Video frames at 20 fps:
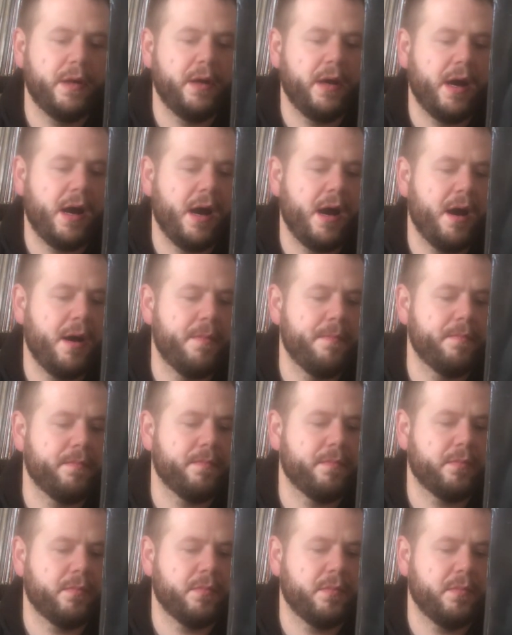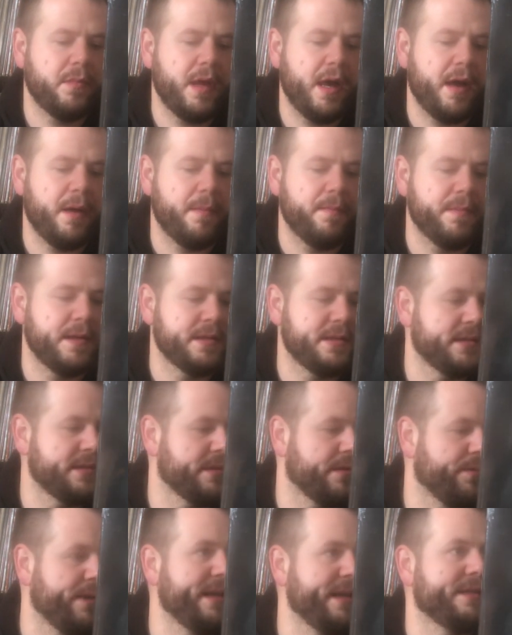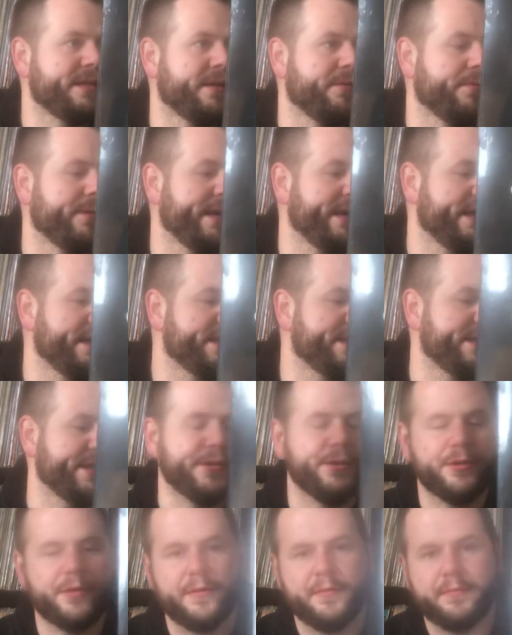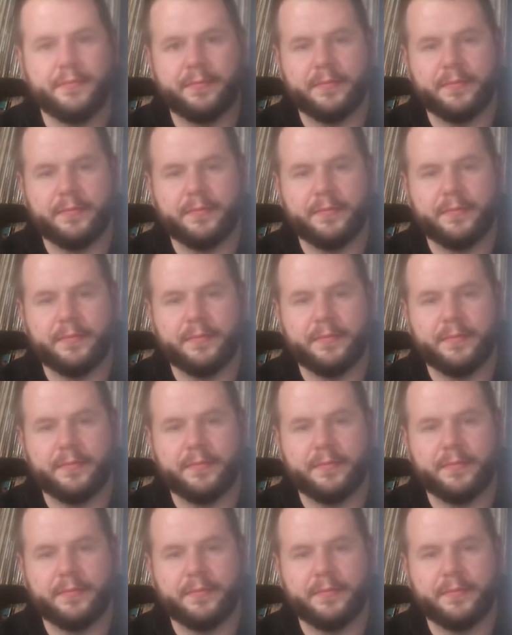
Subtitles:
yeah, this is a recent reissue.